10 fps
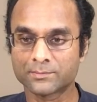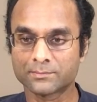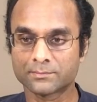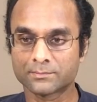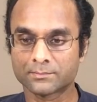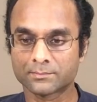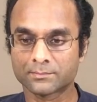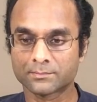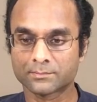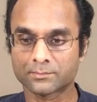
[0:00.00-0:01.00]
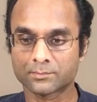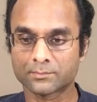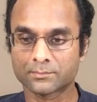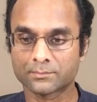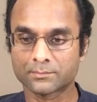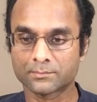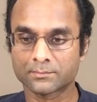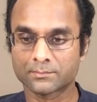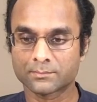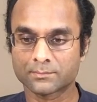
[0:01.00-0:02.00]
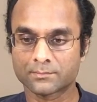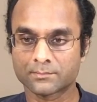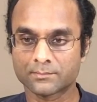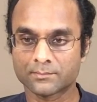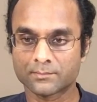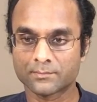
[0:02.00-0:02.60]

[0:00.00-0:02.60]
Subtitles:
Nothing is said.